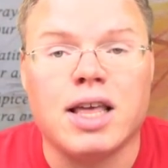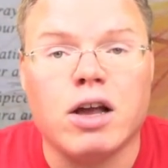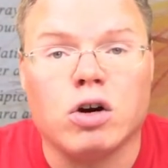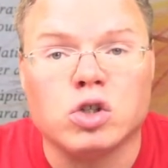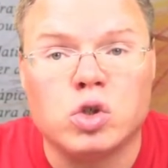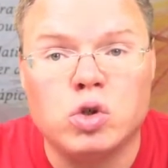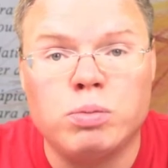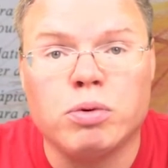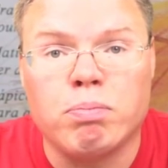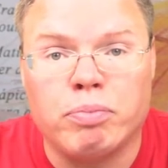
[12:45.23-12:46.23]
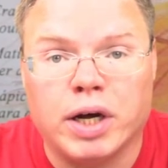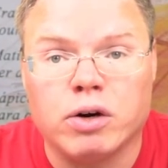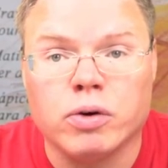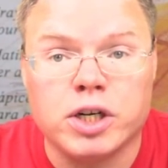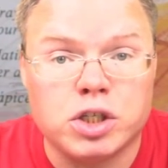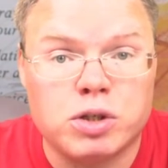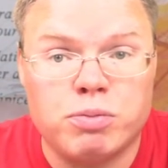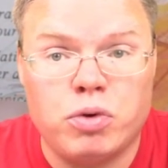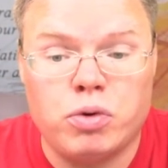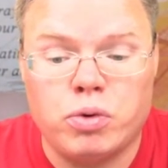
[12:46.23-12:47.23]
They are super buttery
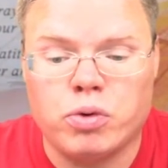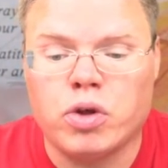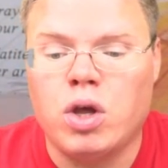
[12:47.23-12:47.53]
smooth,